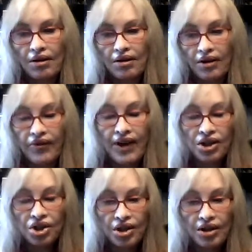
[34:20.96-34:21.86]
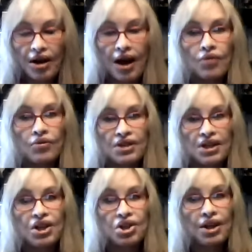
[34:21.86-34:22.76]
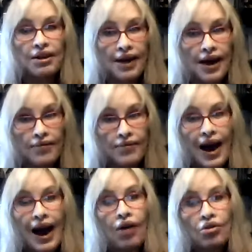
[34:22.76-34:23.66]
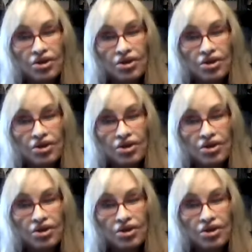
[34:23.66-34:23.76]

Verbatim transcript: convention, I was teaching them how